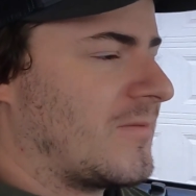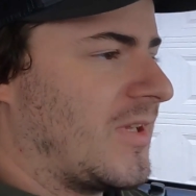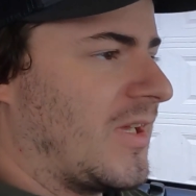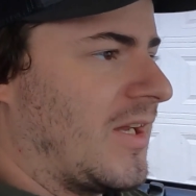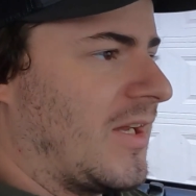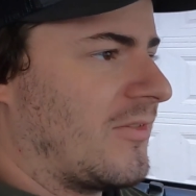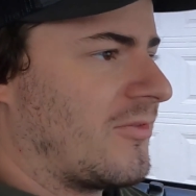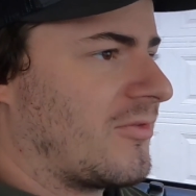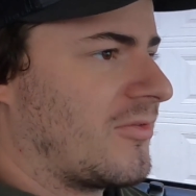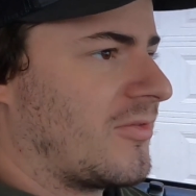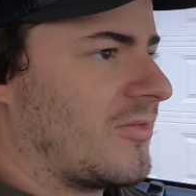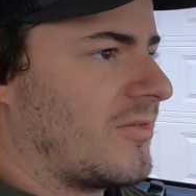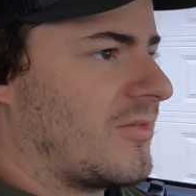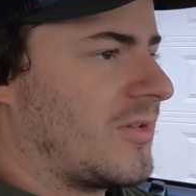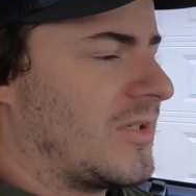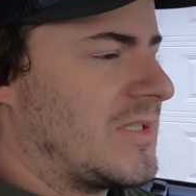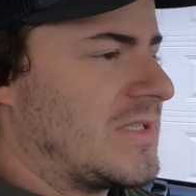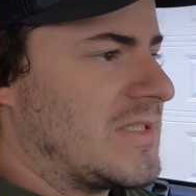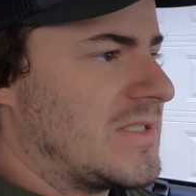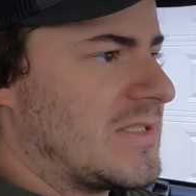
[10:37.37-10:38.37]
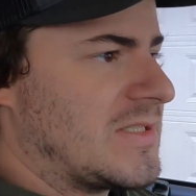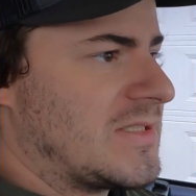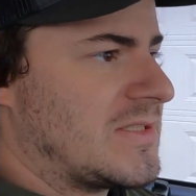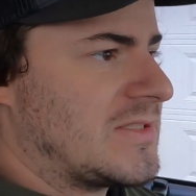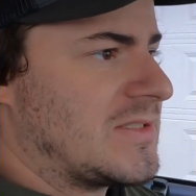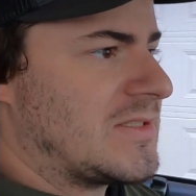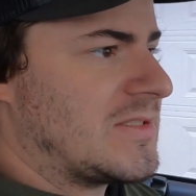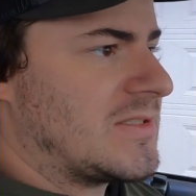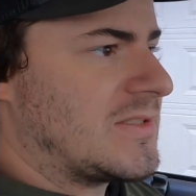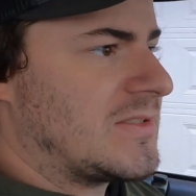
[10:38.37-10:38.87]
I
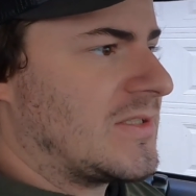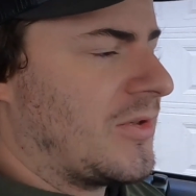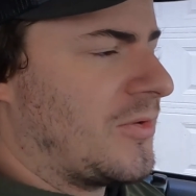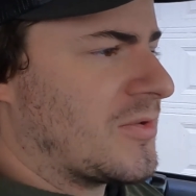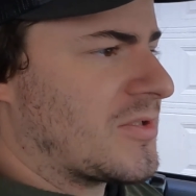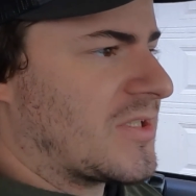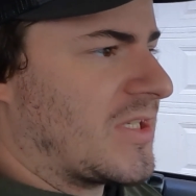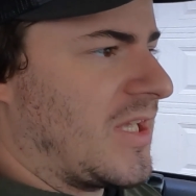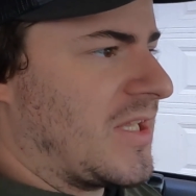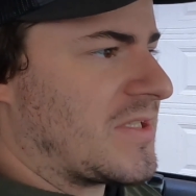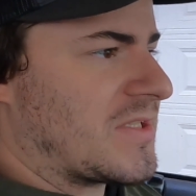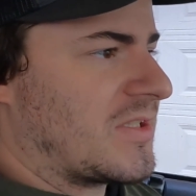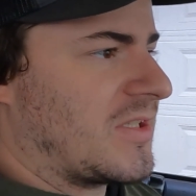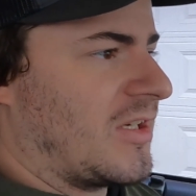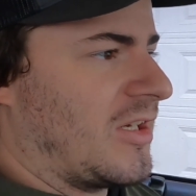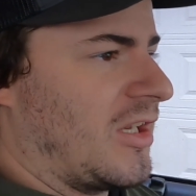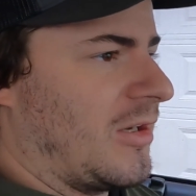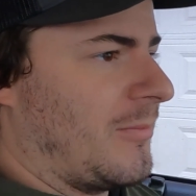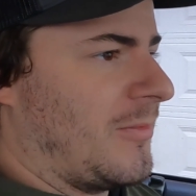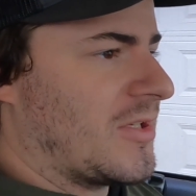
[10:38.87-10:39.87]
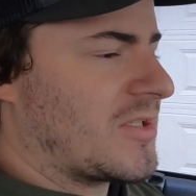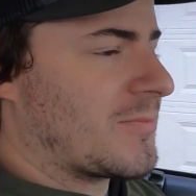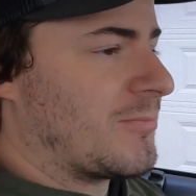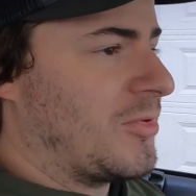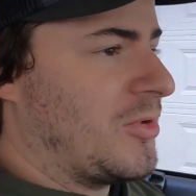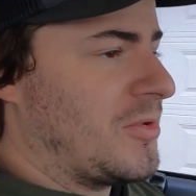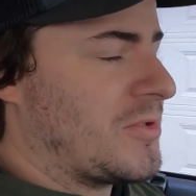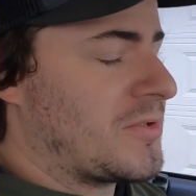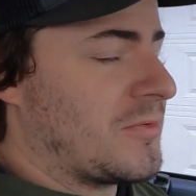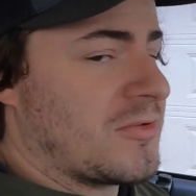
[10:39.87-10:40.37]
was guessing on how much
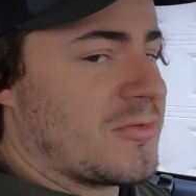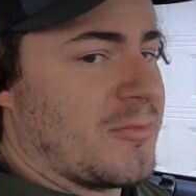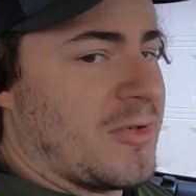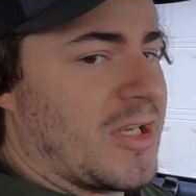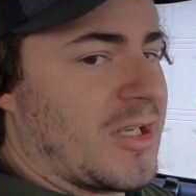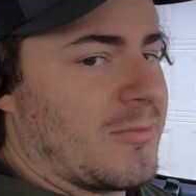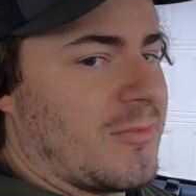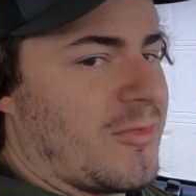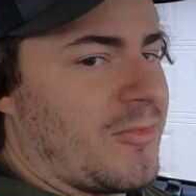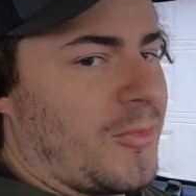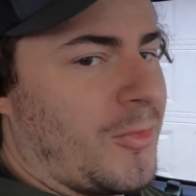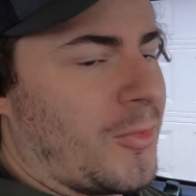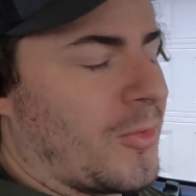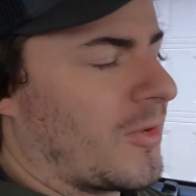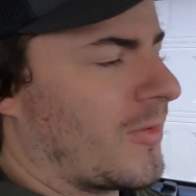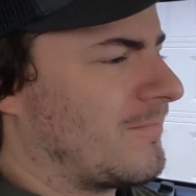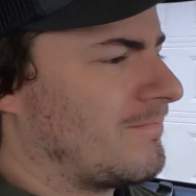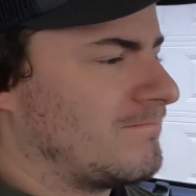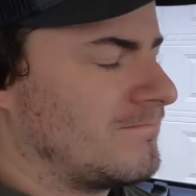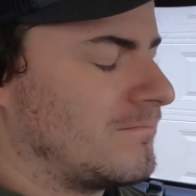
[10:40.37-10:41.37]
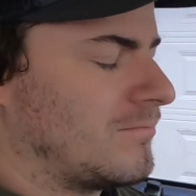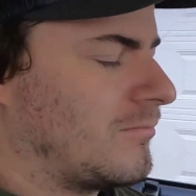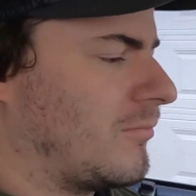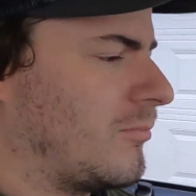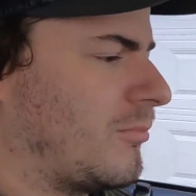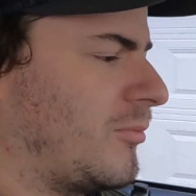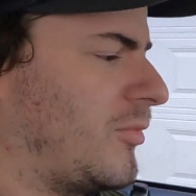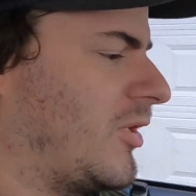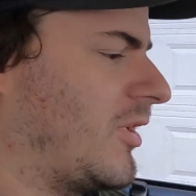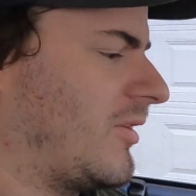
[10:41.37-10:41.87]
boost it was making before,
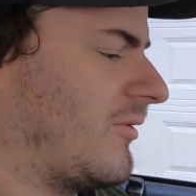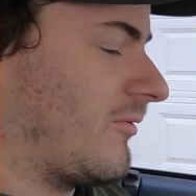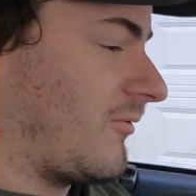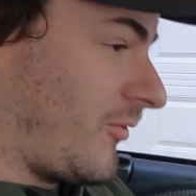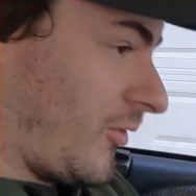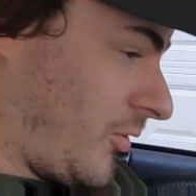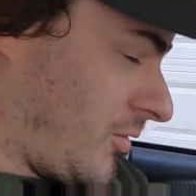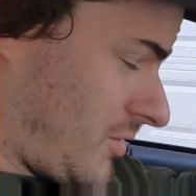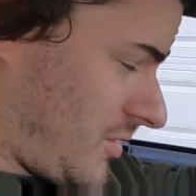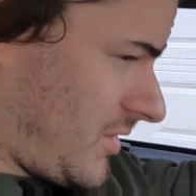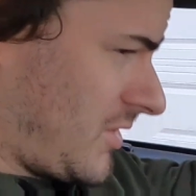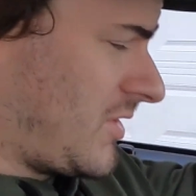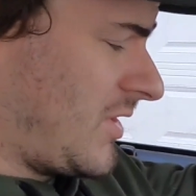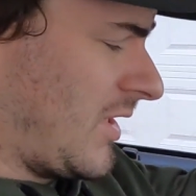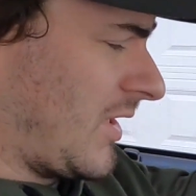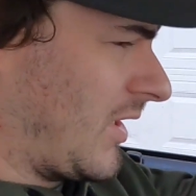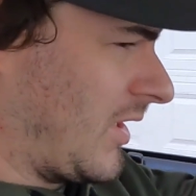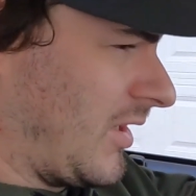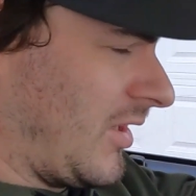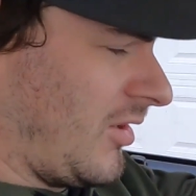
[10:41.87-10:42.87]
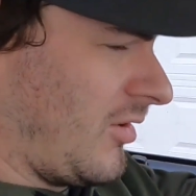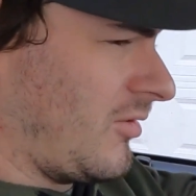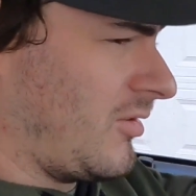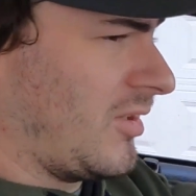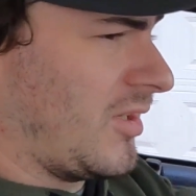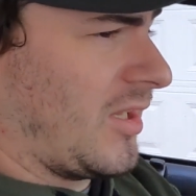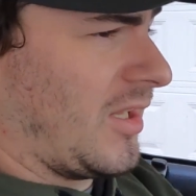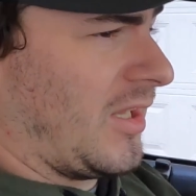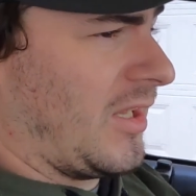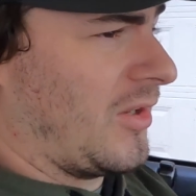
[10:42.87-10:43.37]
but first and second gear
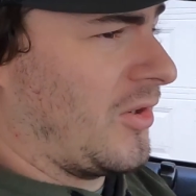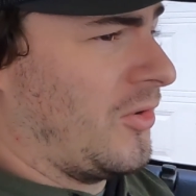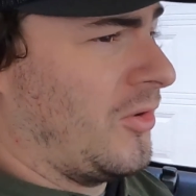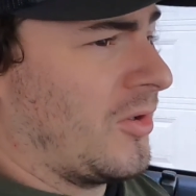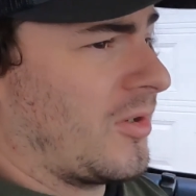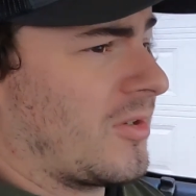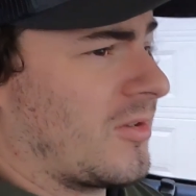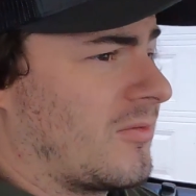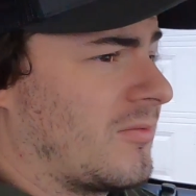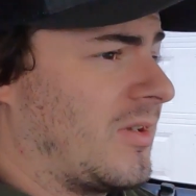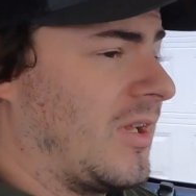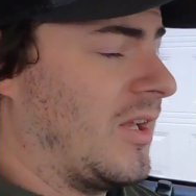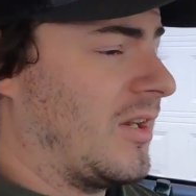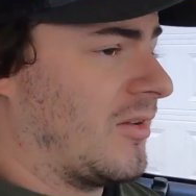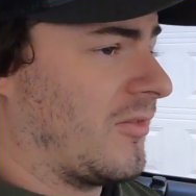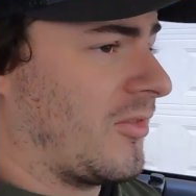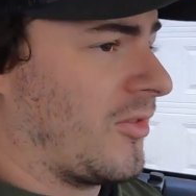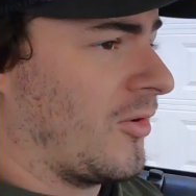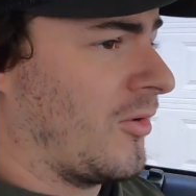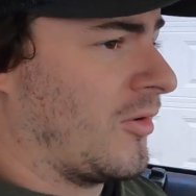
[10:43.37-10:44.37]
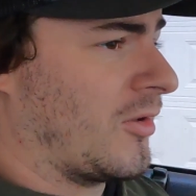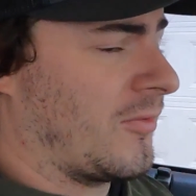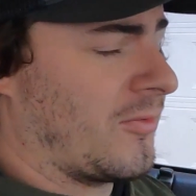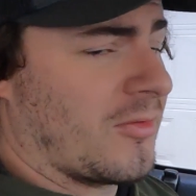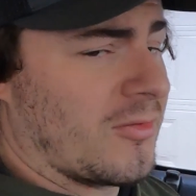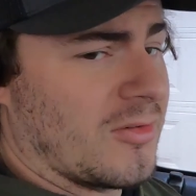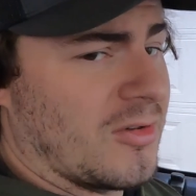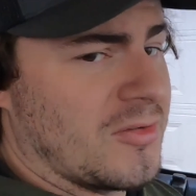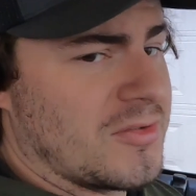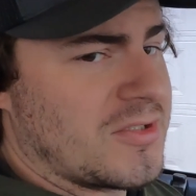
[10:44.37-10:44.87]
you can't hook, and third, if
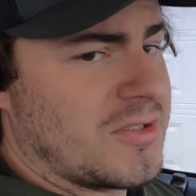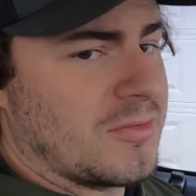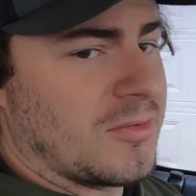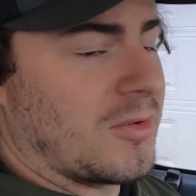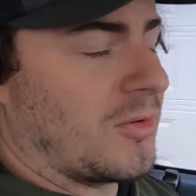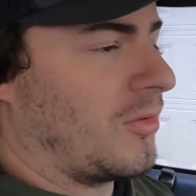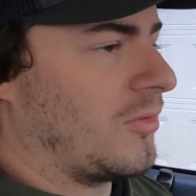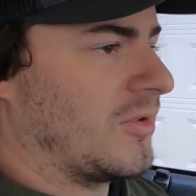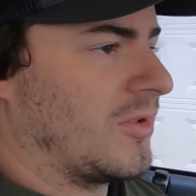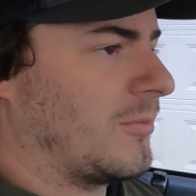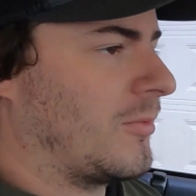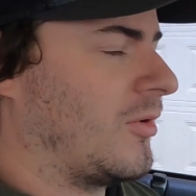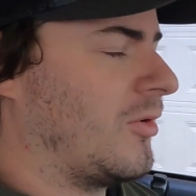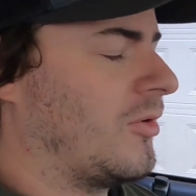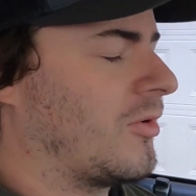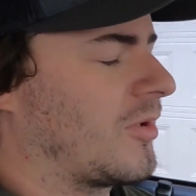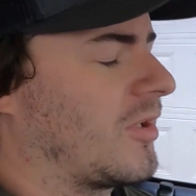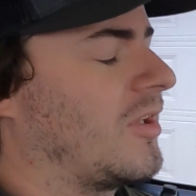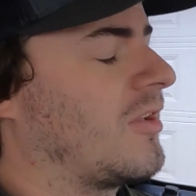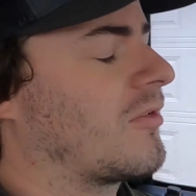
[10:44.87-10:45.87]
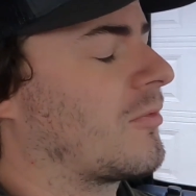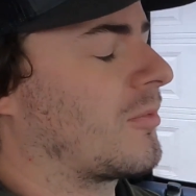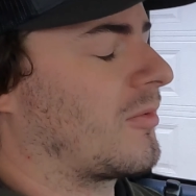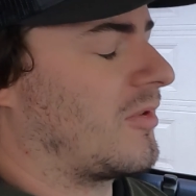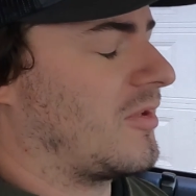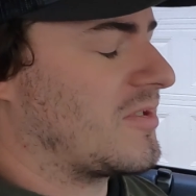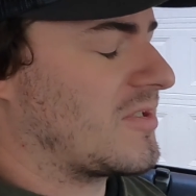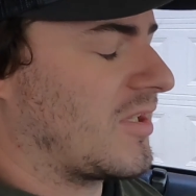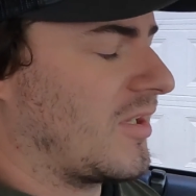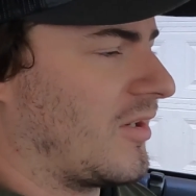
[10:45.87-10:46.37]
the road's too cold, it won't hook either with
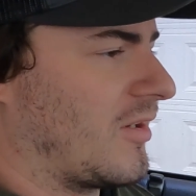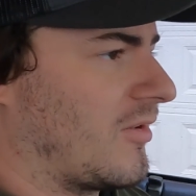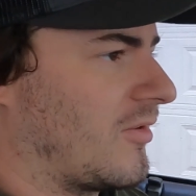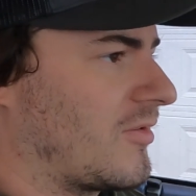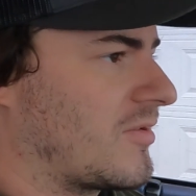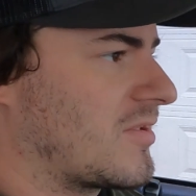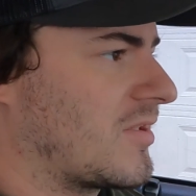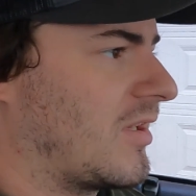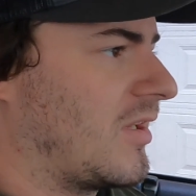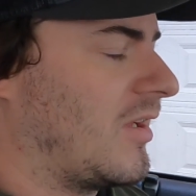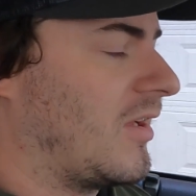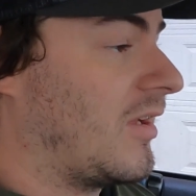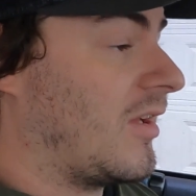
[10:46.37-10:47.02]
these tires.